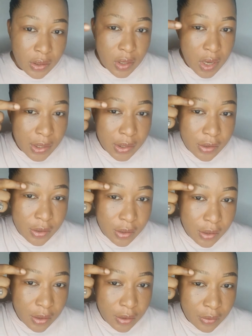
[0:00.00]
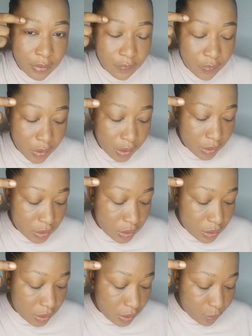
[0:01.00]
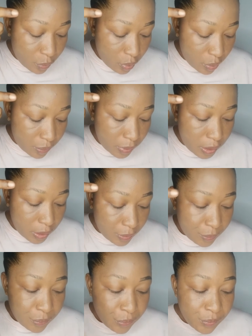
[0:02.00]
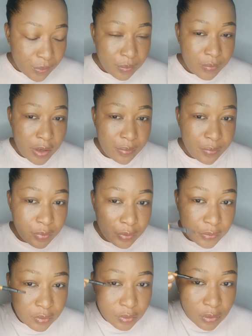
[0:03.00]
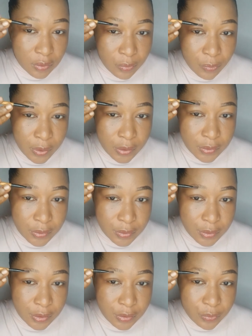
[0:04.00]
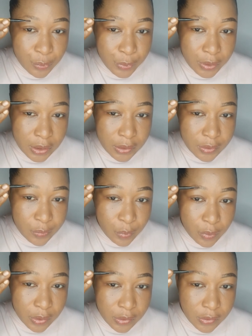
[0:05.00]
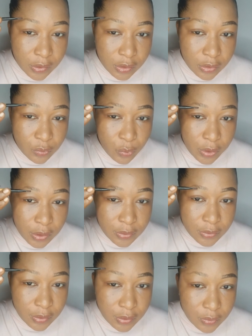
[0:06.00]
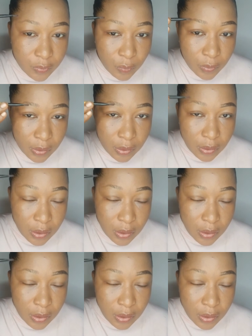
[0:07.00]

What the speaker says: Like here, if you can see properly, my brows went this way. At this point, it went this way.